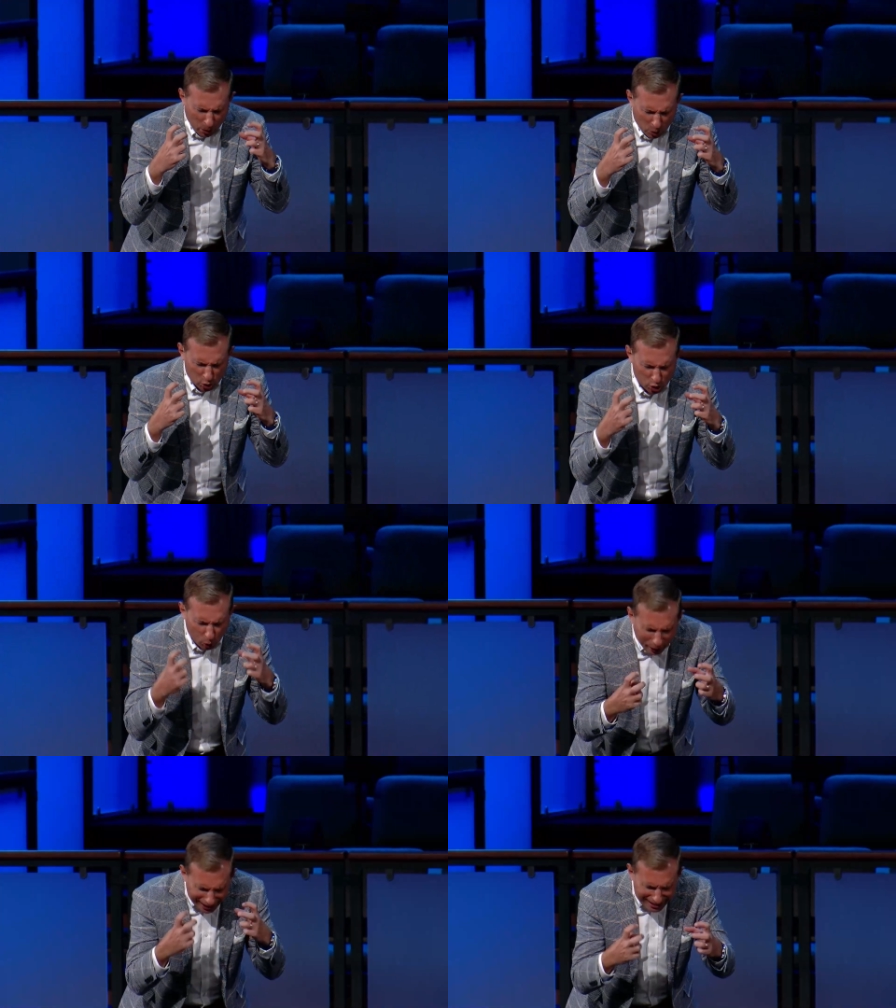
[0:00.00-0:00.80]

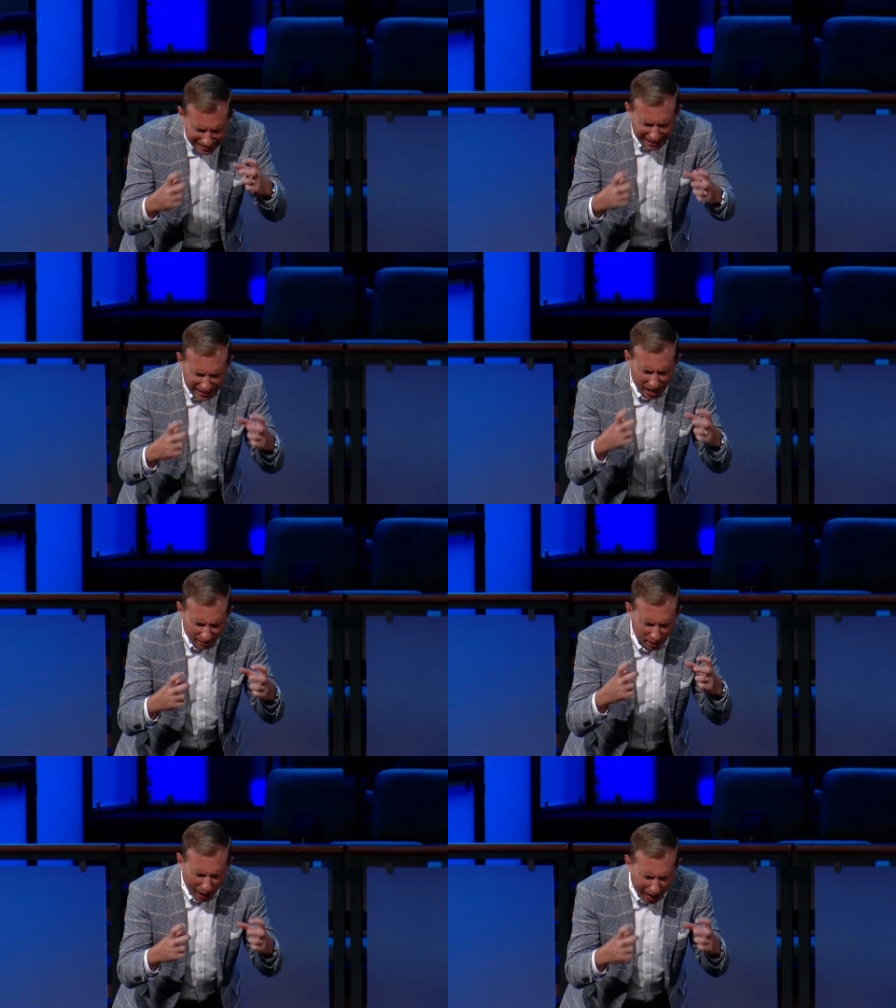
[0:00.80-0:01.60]
squeezing
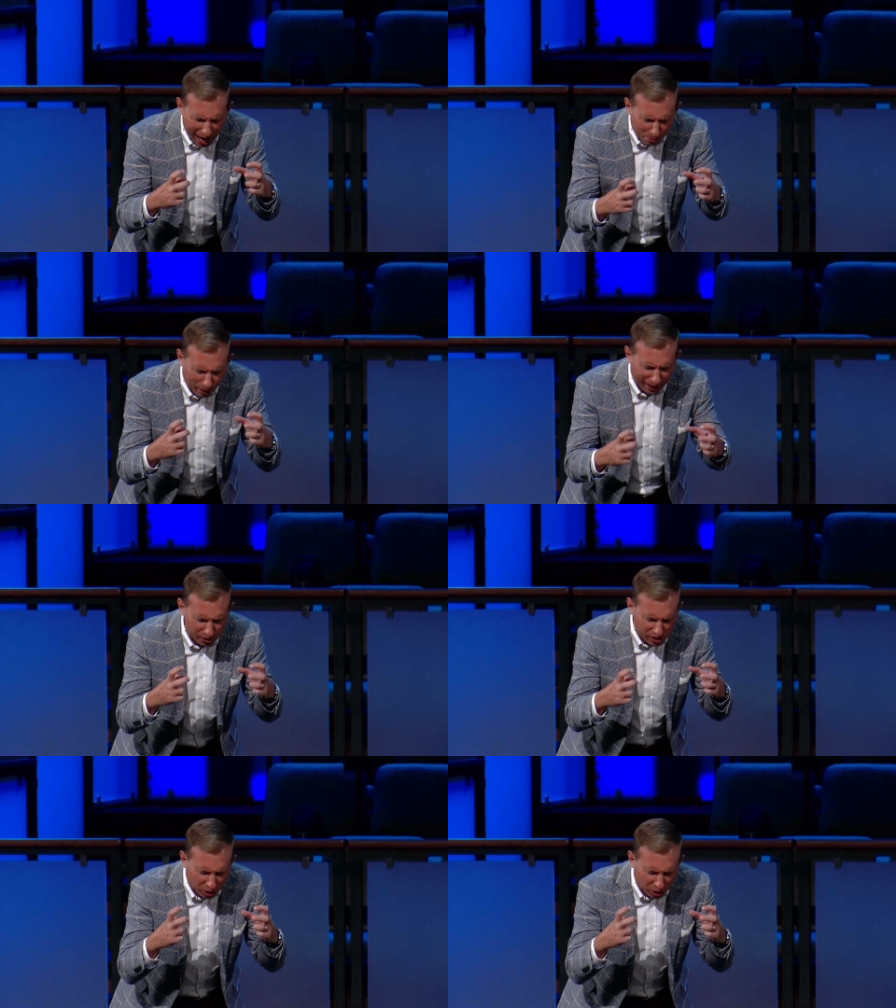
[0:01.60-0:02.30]
of their eyebrows that